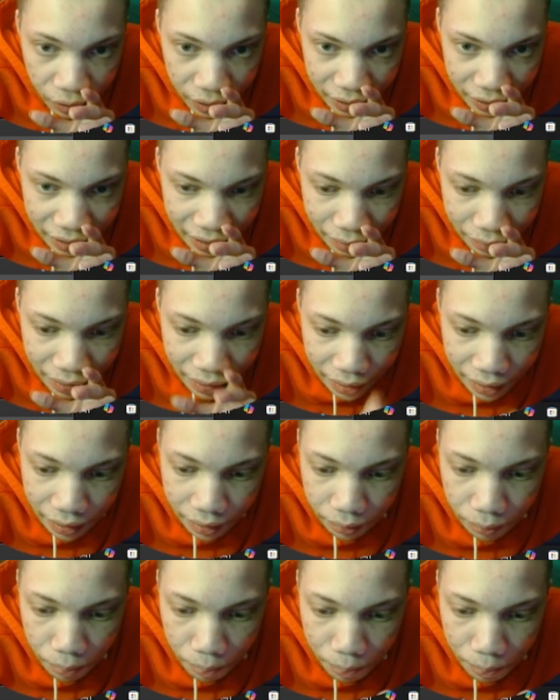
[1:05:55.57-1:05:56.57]
keep
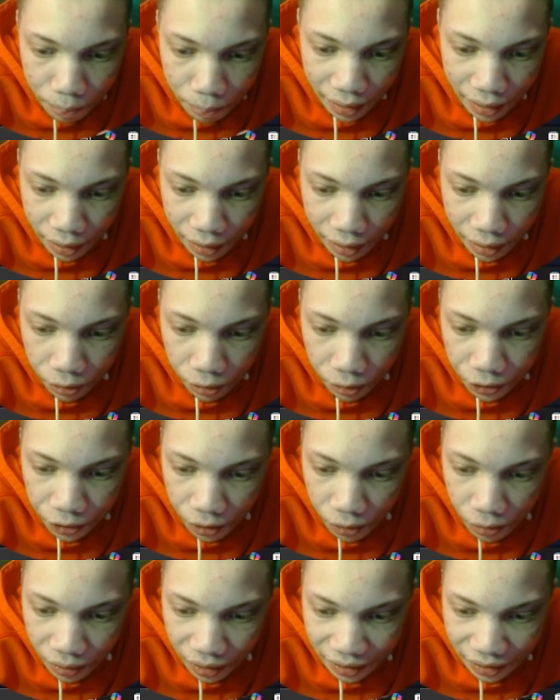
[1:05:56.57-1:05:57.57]
getting bad angles. So you
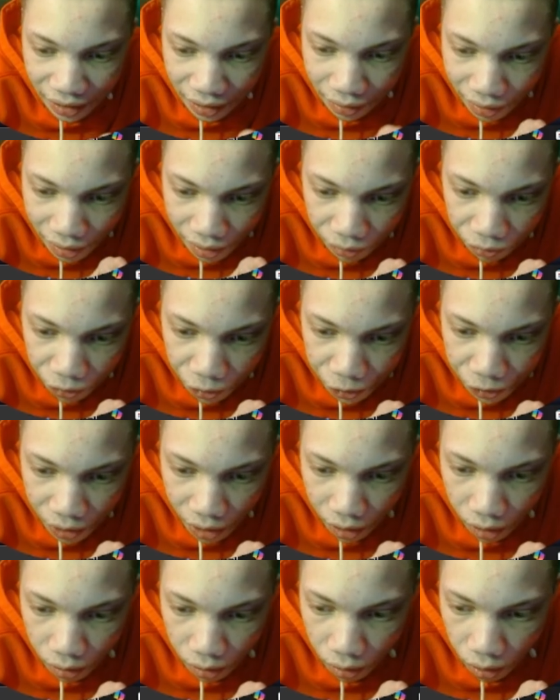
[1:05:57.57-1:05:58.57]
don't keep getting view
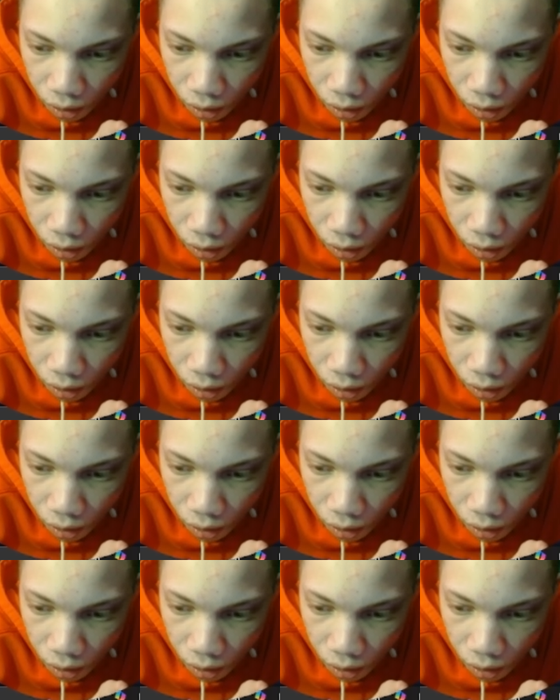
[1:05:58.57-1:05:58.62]
job.